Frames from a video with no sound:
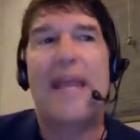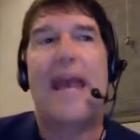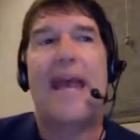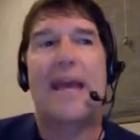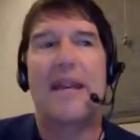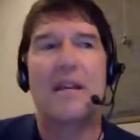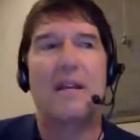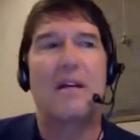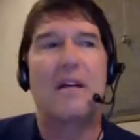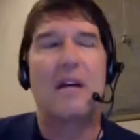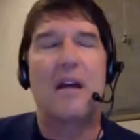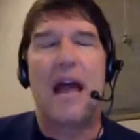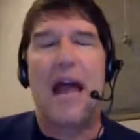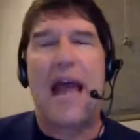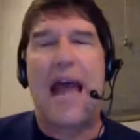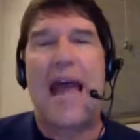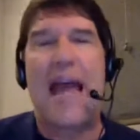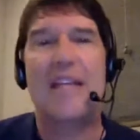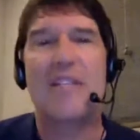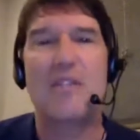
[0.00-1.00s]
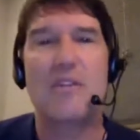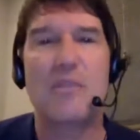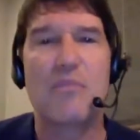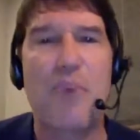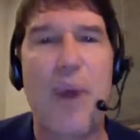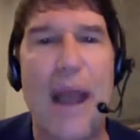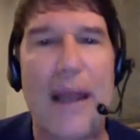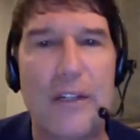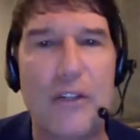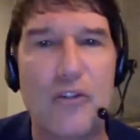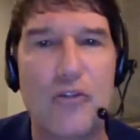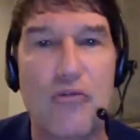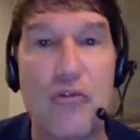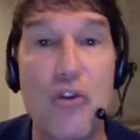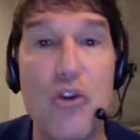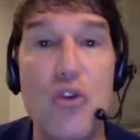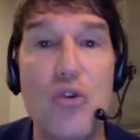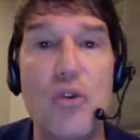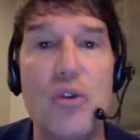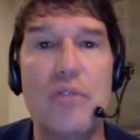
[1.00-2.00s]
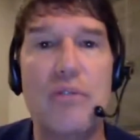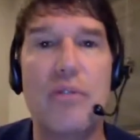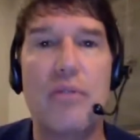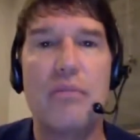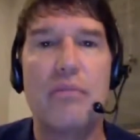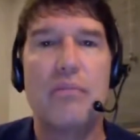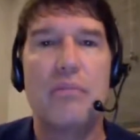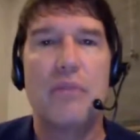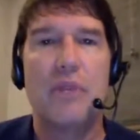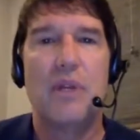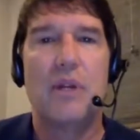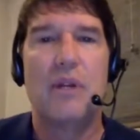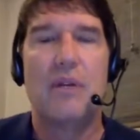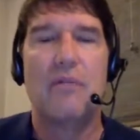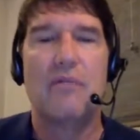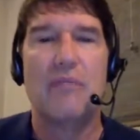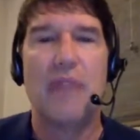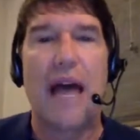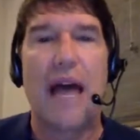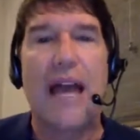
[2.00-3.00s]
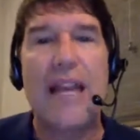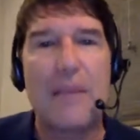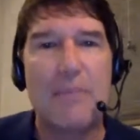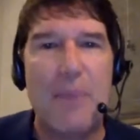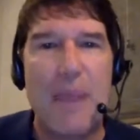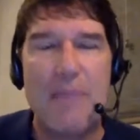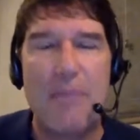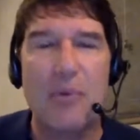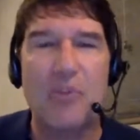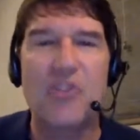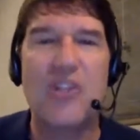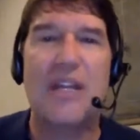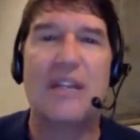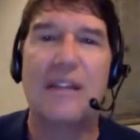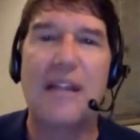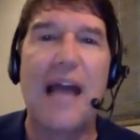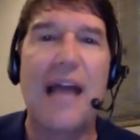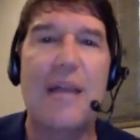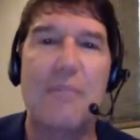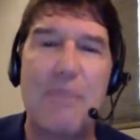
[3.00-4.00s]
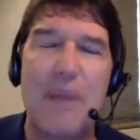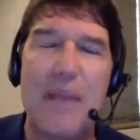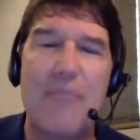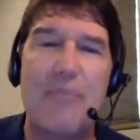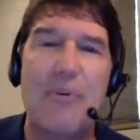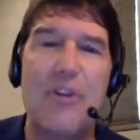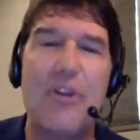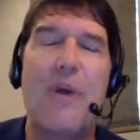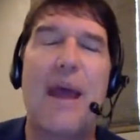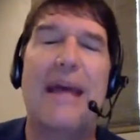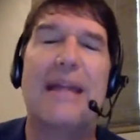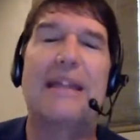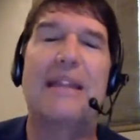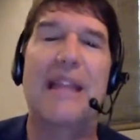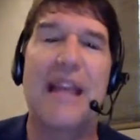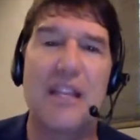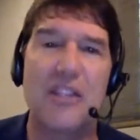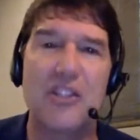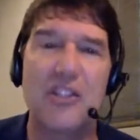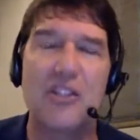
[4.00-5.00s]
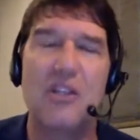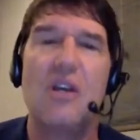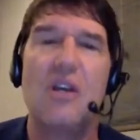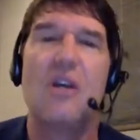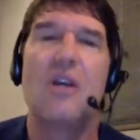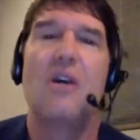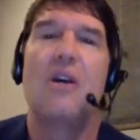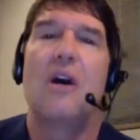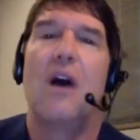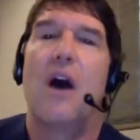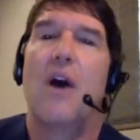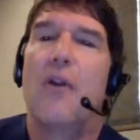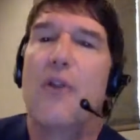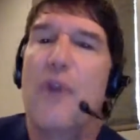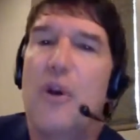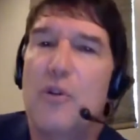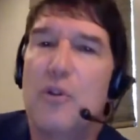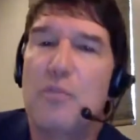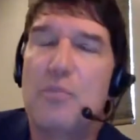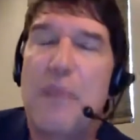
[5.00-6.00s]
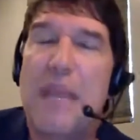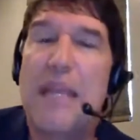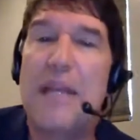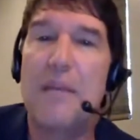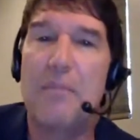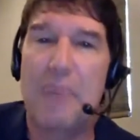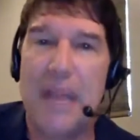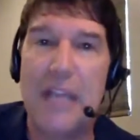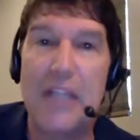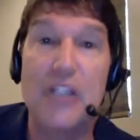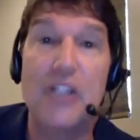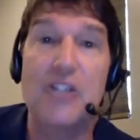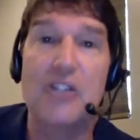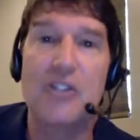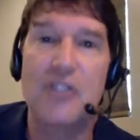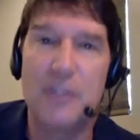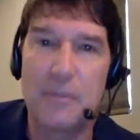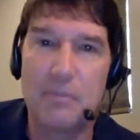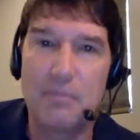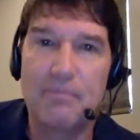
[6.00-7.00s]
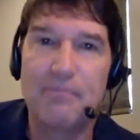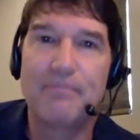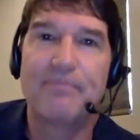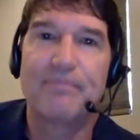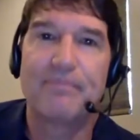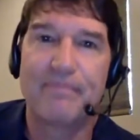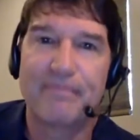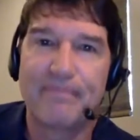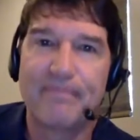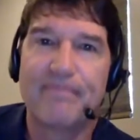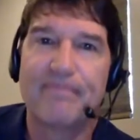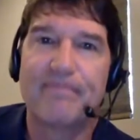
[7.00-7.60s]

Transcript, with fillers: So again, as the practice grew and like people sent like people, you less of those PITA patients.